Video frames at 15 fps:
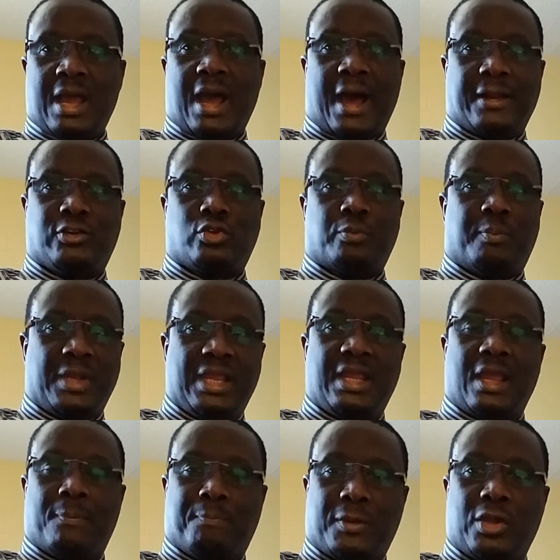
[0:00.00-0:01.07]
and to
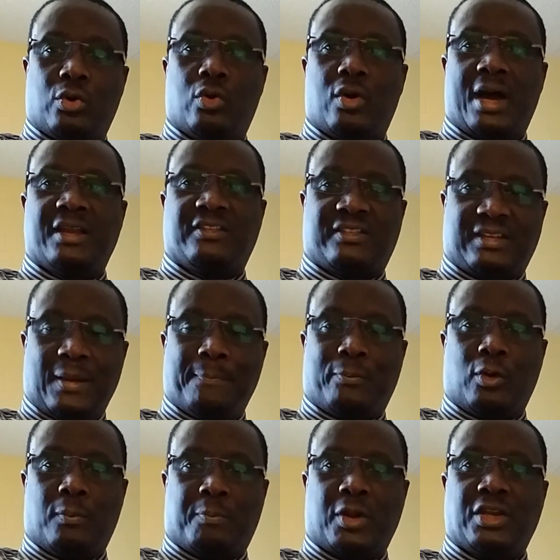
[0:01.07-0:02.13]
being a pure and
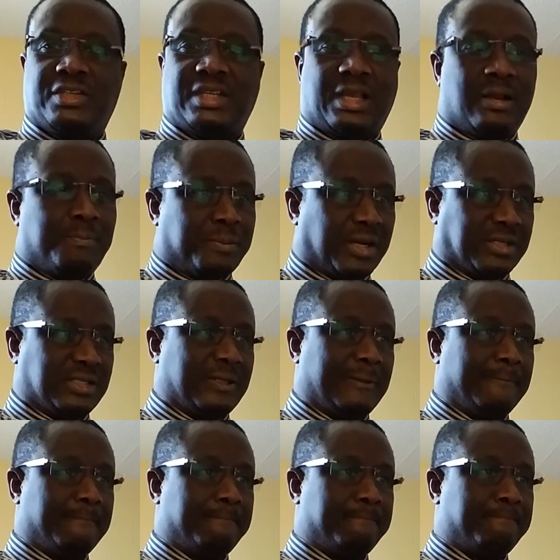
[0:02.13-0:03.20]
simple political party.
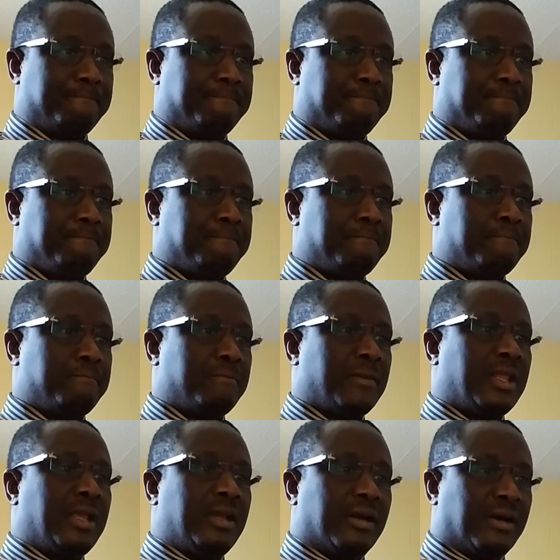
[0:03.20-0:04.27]

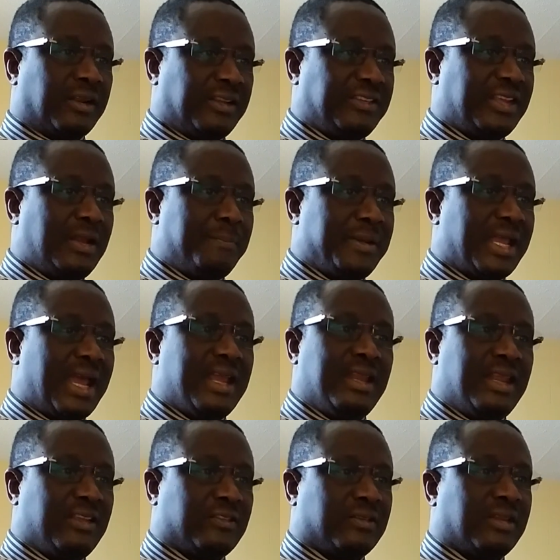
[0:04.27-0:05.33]
Reason
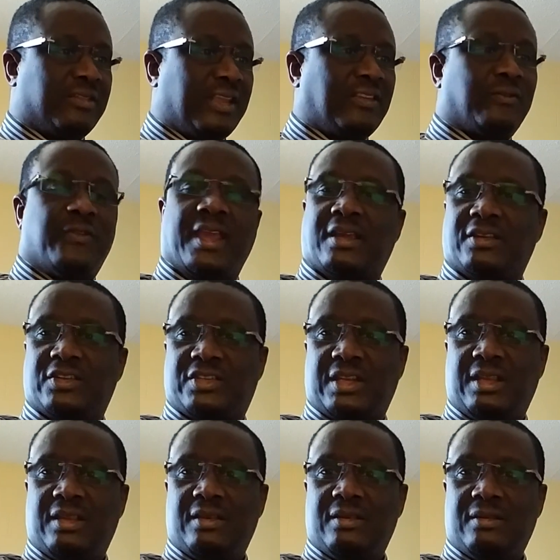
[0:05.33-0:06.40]
behind this
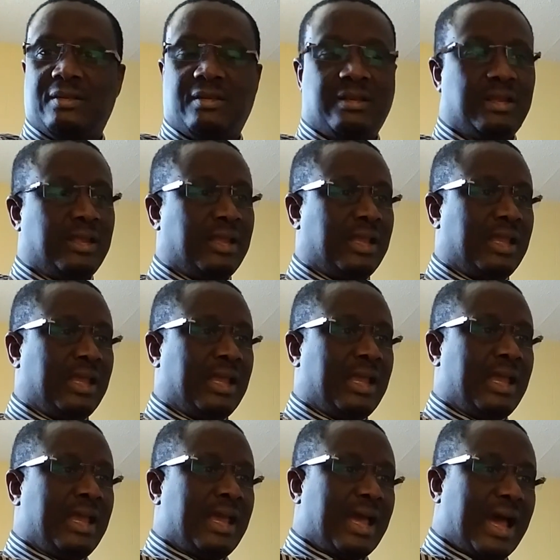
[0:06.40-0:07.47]
vacancy
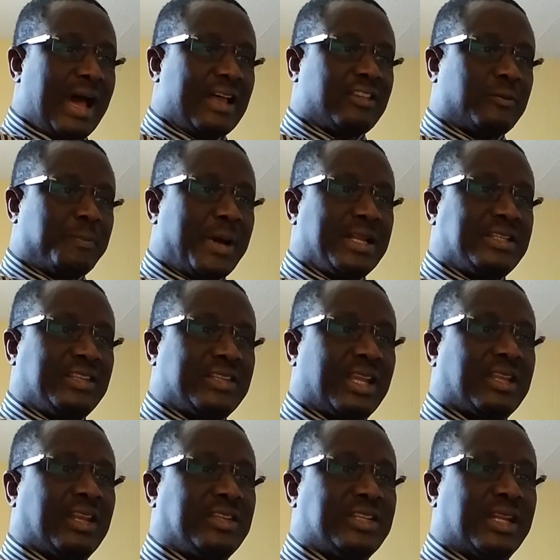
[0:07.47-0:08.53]
as Party
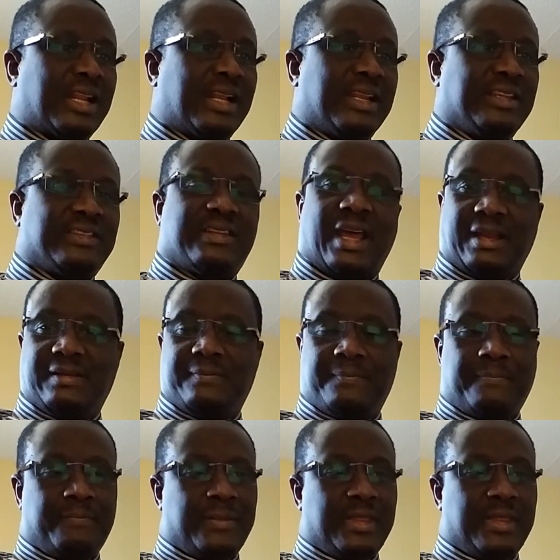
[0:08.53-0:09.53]
Secretary General is that